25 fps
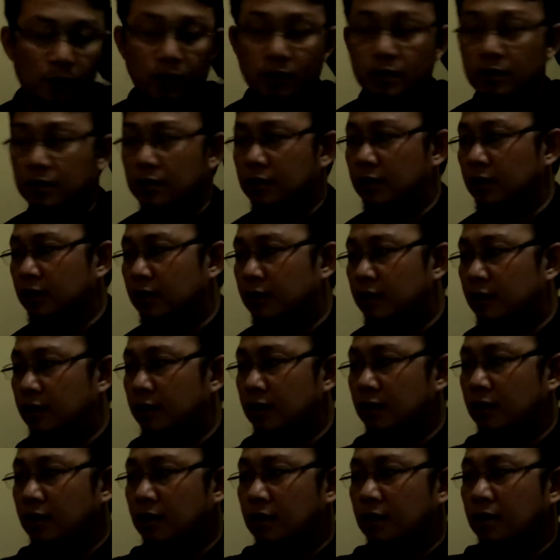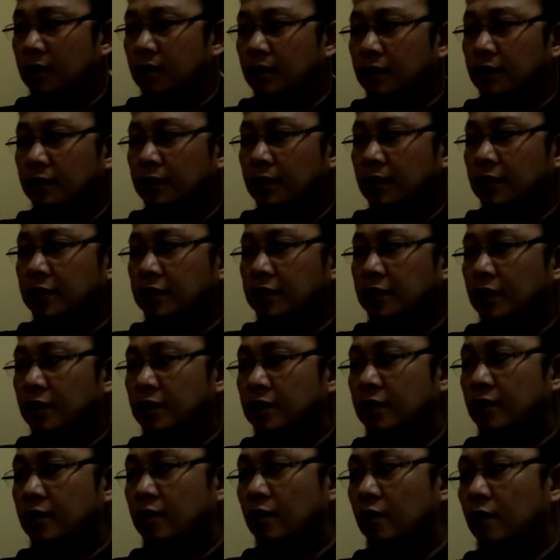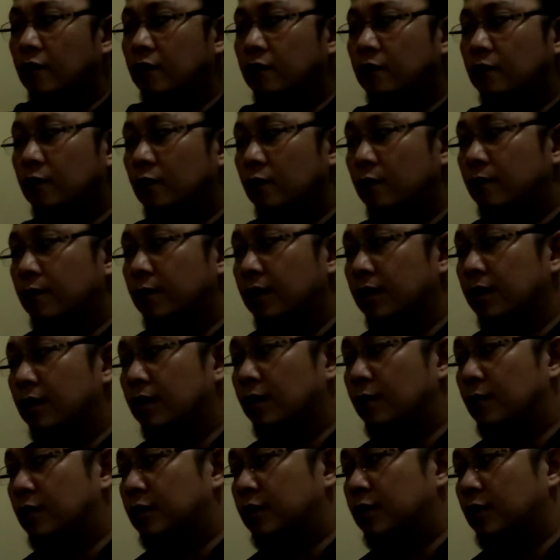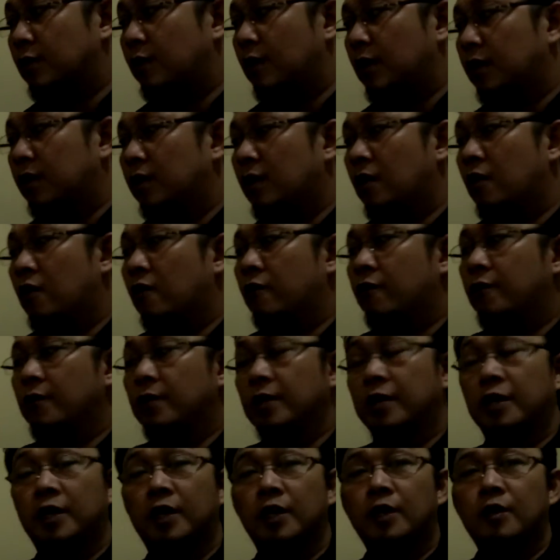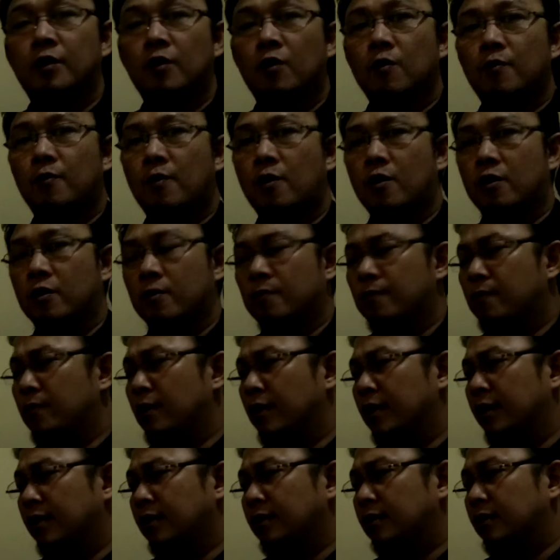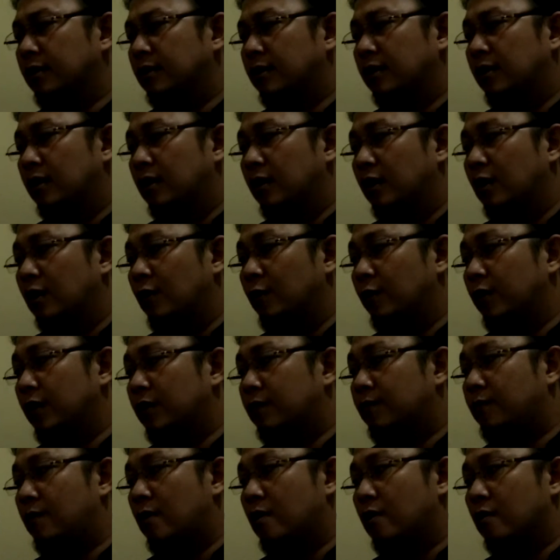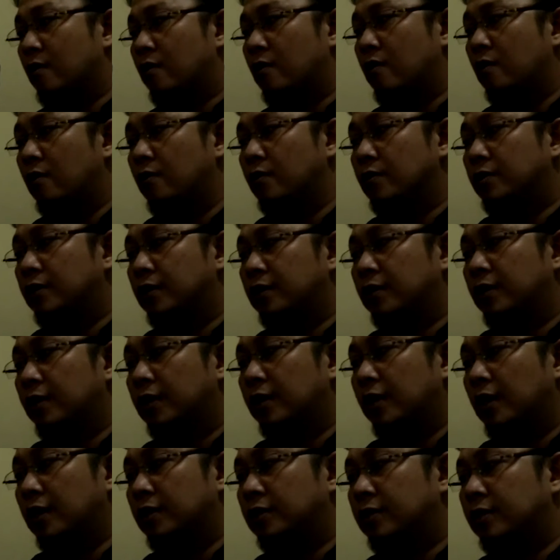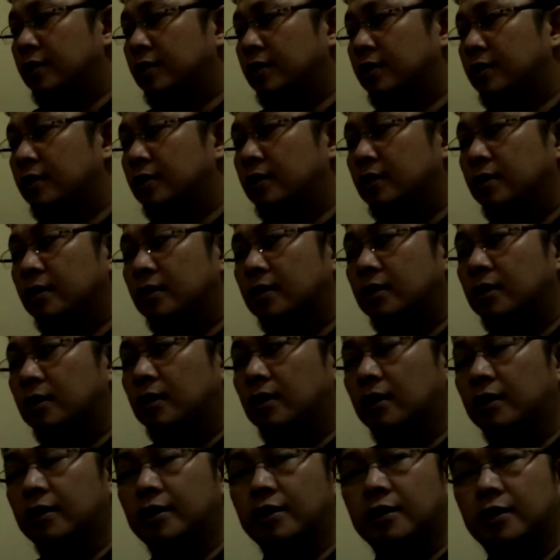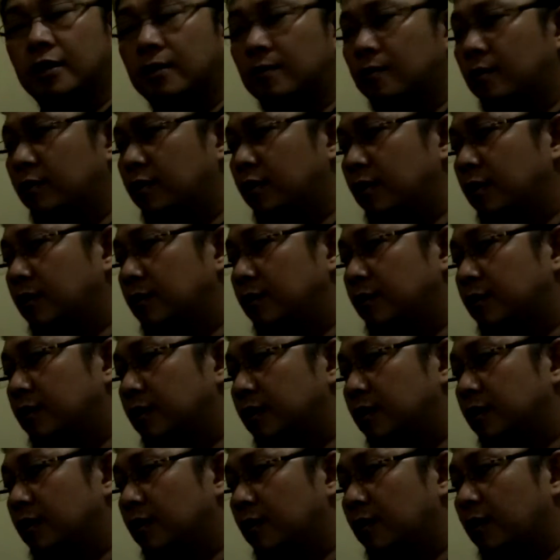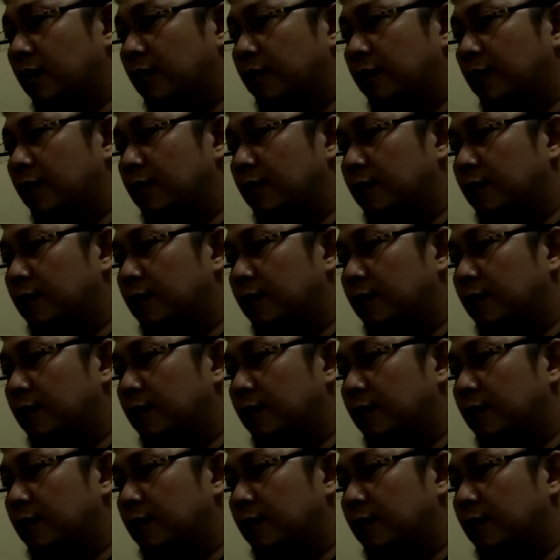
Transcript: with title utilization of turbine wastewater of mini hydropower plant with powerhouse integration design model using geographic